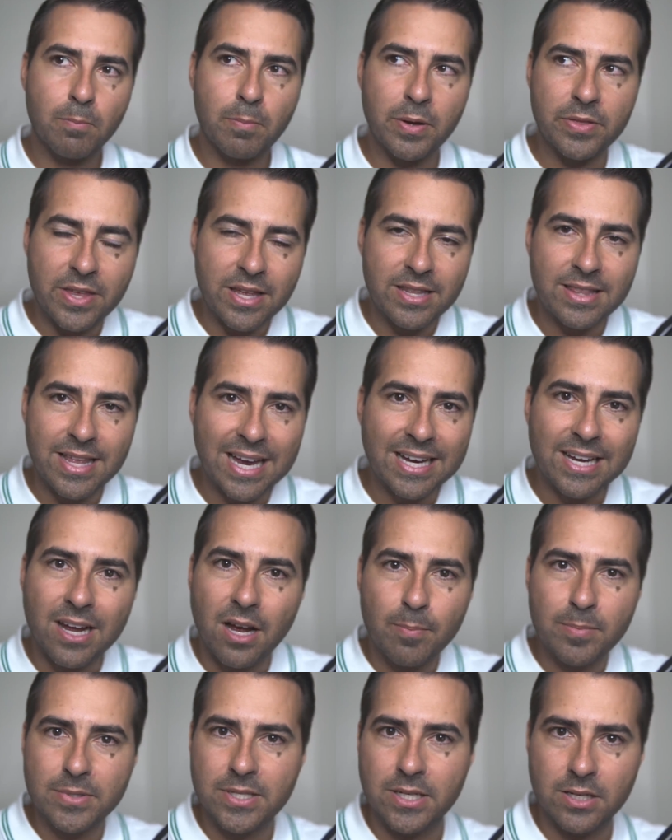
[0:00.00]
But then that
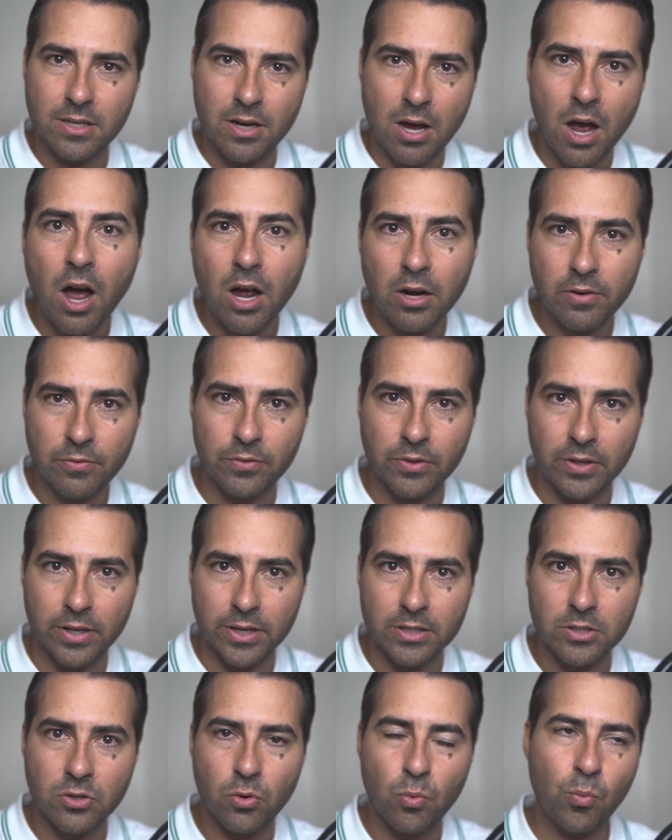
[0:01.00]
comes into
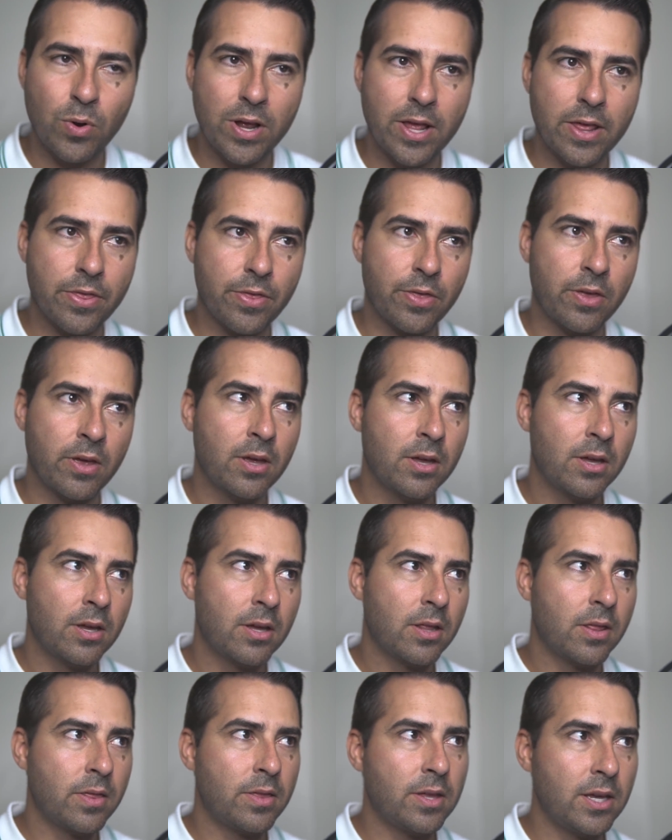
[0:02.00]
conflict with
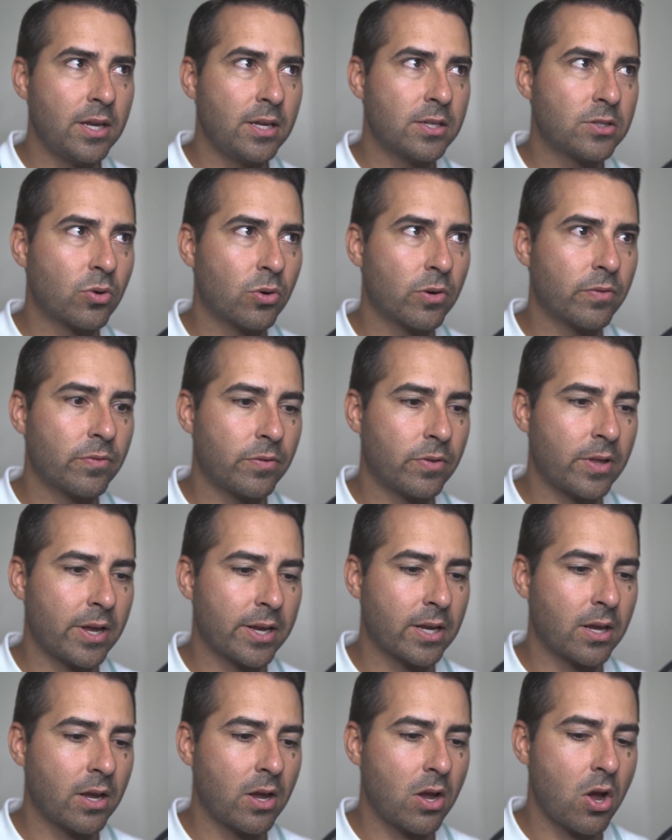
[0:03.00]
the sort of
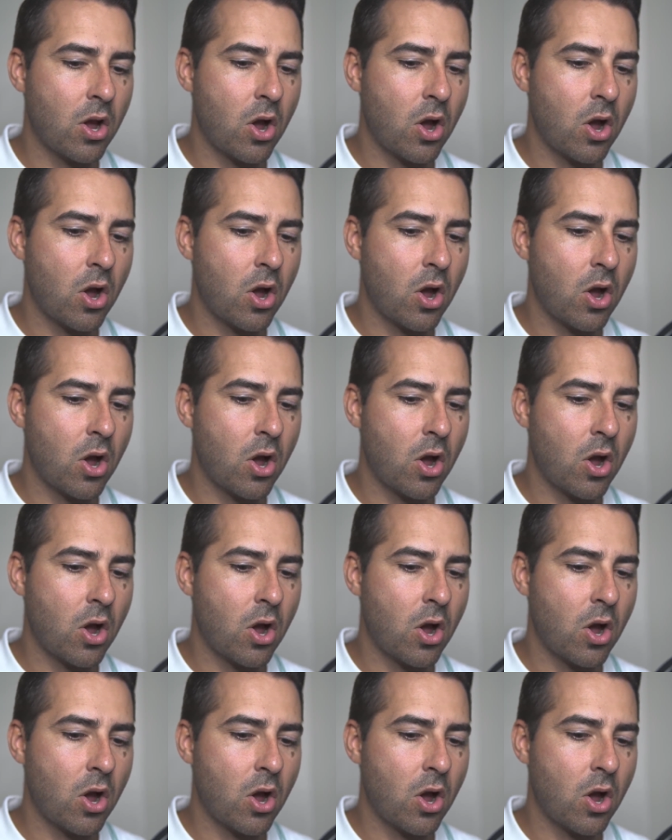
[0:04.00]
like